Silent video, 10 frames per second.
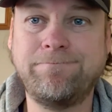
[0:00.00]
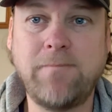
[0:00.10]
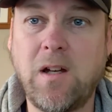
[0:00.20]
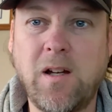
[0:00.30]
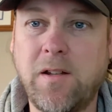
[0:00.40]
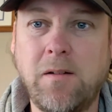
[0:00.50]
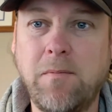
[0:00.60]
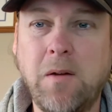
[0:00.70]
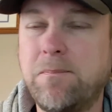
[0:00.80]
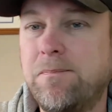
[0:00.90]
I don't know,
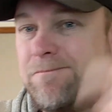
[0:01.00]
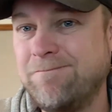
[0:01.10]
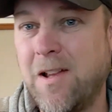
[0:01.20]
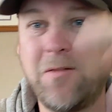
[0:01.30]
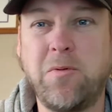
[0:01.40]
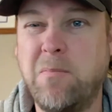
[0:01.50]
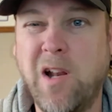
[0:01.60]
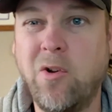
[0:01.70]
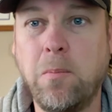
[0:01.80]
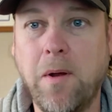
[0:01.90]
it messed with me
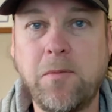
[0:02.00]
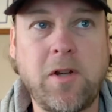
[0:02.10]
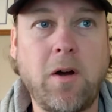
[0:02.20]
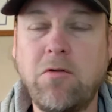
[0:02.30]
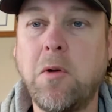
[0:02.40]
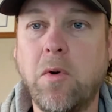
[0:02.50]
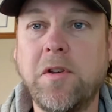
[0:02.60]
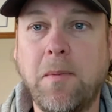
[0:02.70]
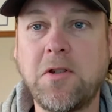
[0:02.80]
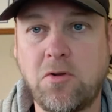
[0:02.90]
a little bit. So I really
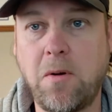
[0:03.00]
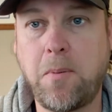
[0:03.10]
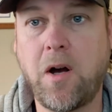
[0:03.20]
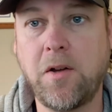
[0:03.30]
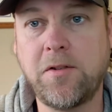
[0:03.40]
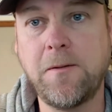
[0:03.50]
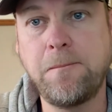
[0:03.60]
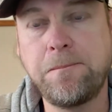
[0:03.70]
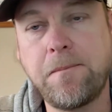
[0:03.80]
wanted to make sure I passed.